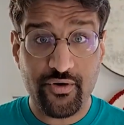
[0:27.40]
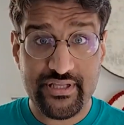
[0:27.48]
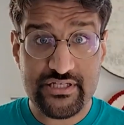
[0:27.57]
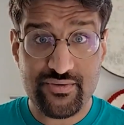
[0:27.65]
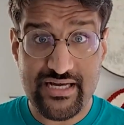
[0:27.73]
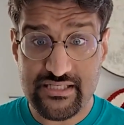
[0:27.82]

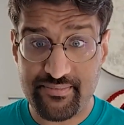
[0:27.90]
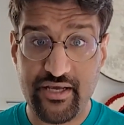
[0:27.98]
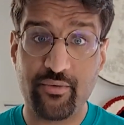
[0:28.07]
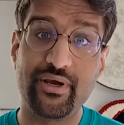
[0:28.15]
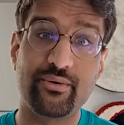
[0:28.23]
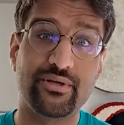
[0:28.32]
this recipe,
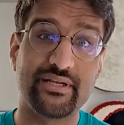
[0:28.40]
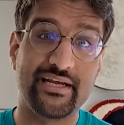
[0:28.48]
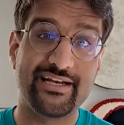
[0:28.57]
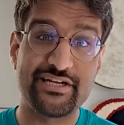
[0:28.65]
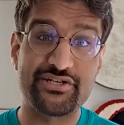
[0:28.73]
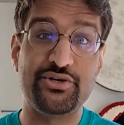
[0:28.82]
we will
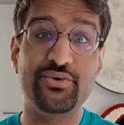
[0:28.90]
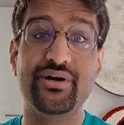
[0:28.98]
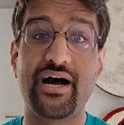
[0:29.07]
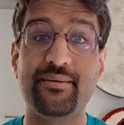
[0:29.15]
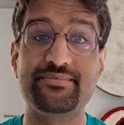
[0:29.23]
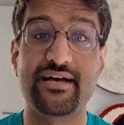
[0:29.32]
need 2
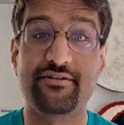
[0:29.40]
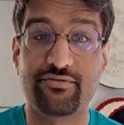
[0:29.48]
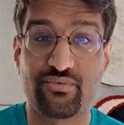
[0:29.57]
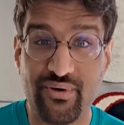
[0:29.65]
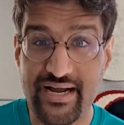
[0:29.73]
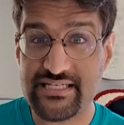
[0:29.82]
cups
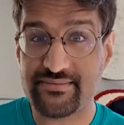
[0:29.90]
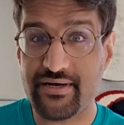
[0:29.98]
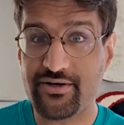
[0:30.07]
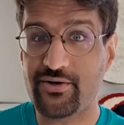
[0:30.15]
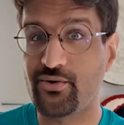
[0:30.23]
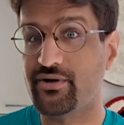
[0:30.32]
of rice
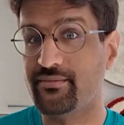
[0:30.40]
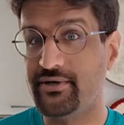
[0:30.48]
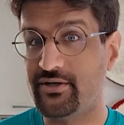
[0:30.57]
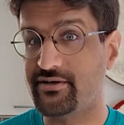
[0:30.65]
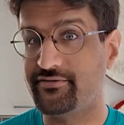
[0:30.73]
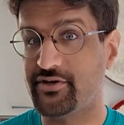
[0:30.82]
milk or
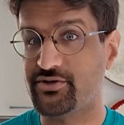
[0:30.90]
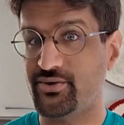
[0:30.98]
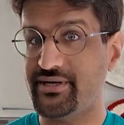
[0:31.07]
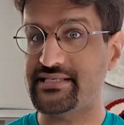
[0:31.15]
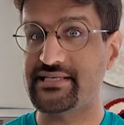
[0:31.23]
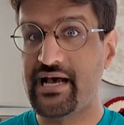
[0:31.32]
milk of your
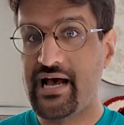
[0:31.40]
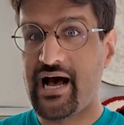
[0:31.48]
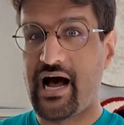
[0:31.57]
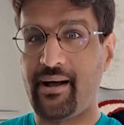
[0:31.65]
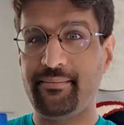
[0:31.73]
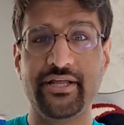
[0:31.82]
choice.
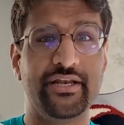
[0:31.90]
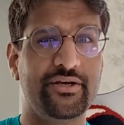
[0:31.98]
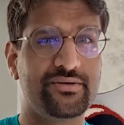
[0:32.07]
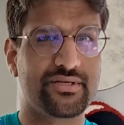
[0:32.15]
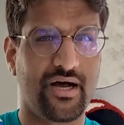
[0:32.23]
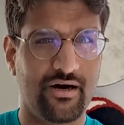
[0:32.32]
I'm gonna
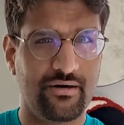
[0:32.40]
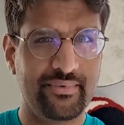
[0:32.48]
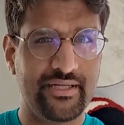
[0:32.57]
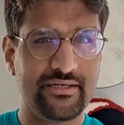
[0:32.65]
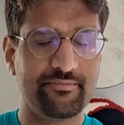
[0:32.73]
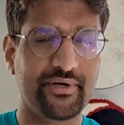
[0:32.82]
use
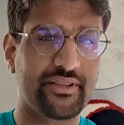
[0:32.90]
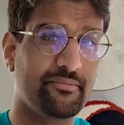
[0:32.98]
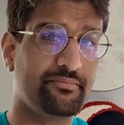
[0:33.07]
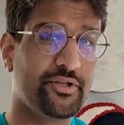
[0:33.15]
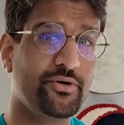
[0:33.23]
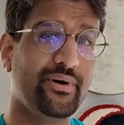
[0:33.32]
almond, but the
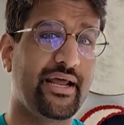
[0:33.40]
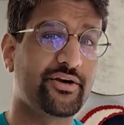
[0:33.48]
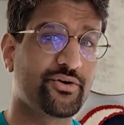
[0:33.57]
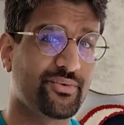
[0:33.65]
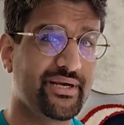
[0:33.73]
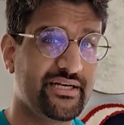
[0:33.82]
blue
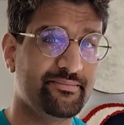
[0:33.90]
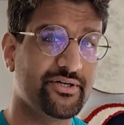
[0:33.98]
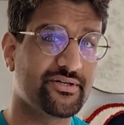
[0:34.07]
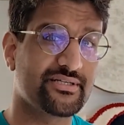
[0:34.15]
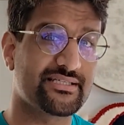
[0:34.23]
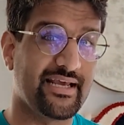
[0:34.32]
and green
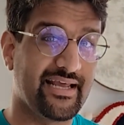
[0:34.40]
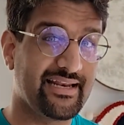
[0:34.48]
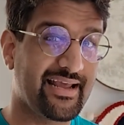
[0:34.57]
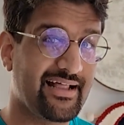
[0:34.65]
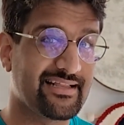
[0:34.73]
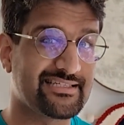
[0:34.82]
milks in
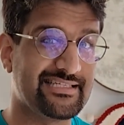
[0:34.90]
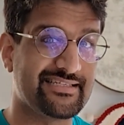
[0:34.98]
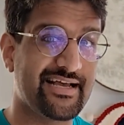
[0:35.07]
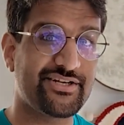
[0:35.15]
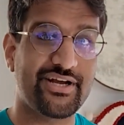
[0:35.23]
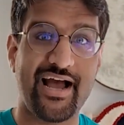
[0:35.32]
Galaxy's
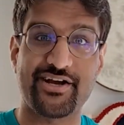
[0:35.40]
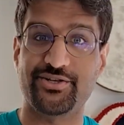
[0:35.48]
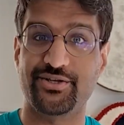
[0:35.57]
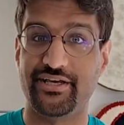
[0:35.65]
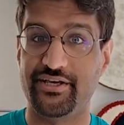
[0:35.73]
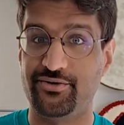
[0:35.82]
Edge
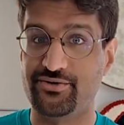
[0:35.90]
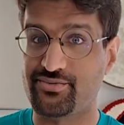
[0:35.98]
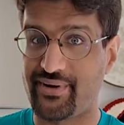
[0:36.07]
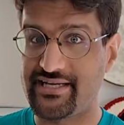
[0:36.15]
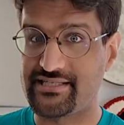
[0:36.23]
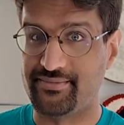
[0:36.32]
actually use
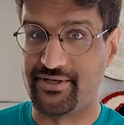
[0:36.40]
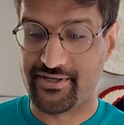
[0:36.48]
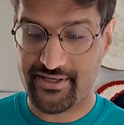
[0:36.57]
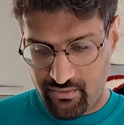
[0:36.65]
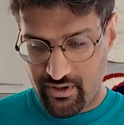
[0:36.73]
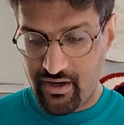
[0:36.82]
rice
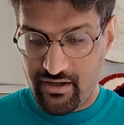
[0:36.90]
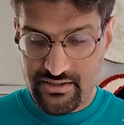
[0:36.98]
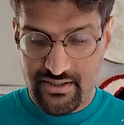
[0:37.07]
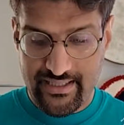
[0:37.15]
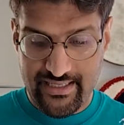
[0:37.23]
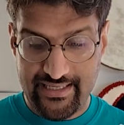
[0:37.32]
milk. We're
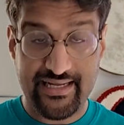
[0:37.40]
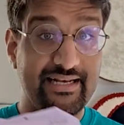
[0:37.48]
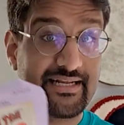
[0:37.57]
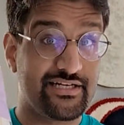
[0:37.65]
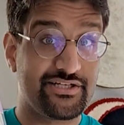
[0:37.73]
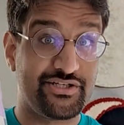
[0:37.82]
also gonna
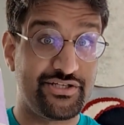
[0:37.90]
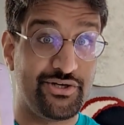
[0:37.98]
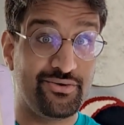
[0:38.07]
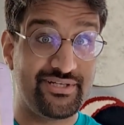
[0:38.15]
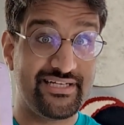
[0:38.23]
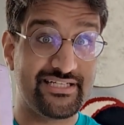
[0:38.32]
need
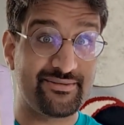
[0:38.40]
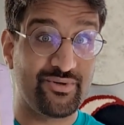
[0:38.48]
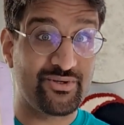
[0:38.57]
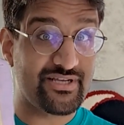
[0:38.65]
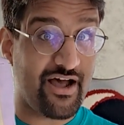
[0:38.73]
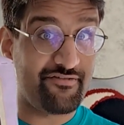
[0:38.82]
2
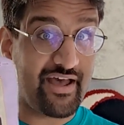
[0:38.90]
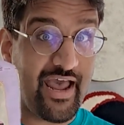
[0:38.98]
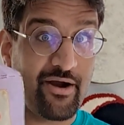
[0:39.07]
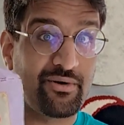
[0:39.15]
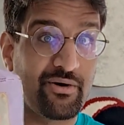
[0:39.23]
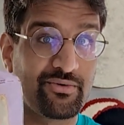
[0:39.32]
teaspoons of
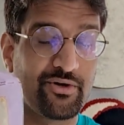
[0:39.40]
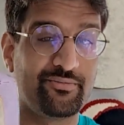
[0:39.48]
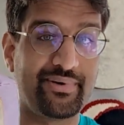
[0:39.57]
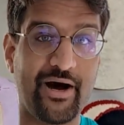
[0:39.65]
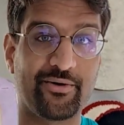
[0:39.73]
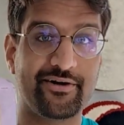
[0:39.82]

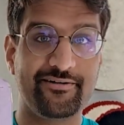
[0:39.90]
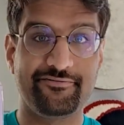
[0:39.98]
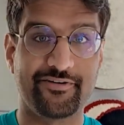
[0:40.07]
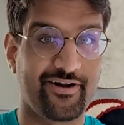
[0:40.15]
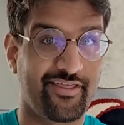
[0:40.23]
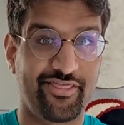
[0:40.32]
arrowroot powder
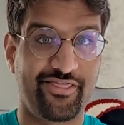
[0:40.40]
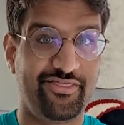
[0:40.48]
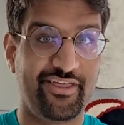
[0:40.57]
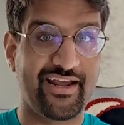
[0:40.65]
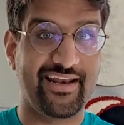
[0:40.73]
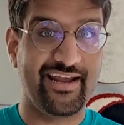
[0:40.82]
for
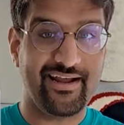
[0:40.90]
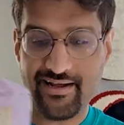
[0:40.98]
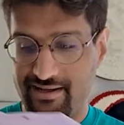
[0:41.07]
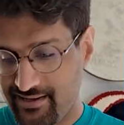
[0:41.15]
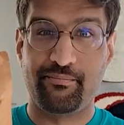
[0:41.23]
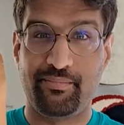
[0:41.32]

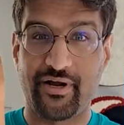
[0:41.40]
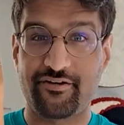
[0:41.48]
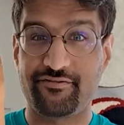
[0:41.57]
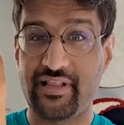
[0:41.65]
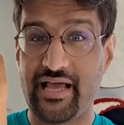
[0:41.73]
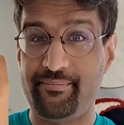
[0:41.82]
thickening,
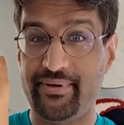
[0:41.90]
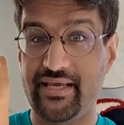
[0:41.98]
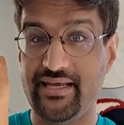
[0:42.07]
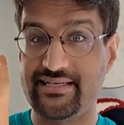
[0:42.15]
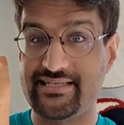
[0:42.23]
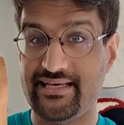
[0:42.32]
butterfly
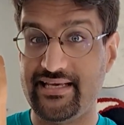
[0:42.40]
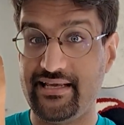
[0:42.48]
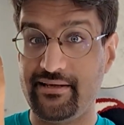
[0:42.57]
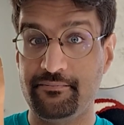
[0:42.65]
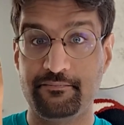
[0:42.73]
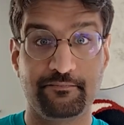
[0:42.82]
pea
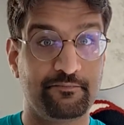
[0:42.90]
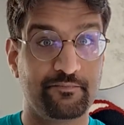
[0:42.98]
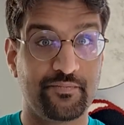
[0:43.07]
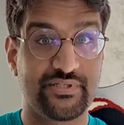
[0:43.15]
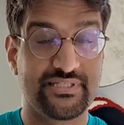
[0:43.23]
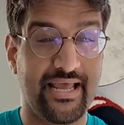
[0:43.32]
tea,
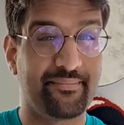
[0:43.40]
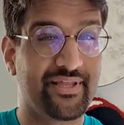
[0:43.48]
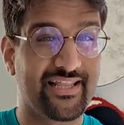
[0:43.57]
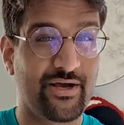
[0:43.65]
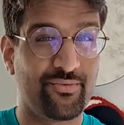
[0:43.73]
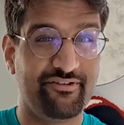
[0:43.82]
same
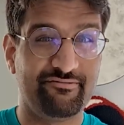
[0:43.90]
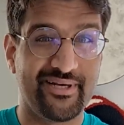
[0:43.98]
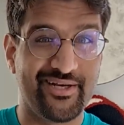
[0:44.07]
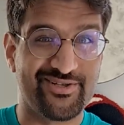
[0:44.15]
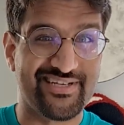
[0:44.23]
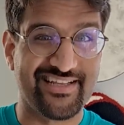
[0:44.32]
thing that we've been
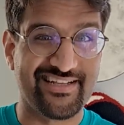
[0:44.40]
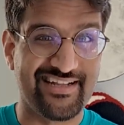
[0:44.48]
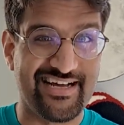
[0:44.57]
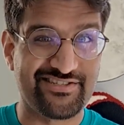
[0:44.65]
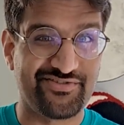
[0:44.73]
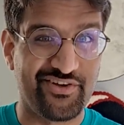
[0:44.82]
using in the
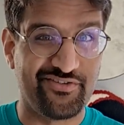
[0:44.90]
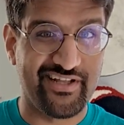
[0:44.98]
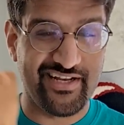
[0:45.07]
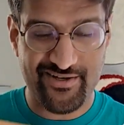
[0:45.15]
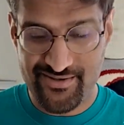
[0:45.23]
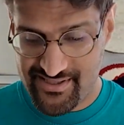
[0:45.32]
last few
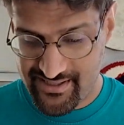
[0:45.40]
videos,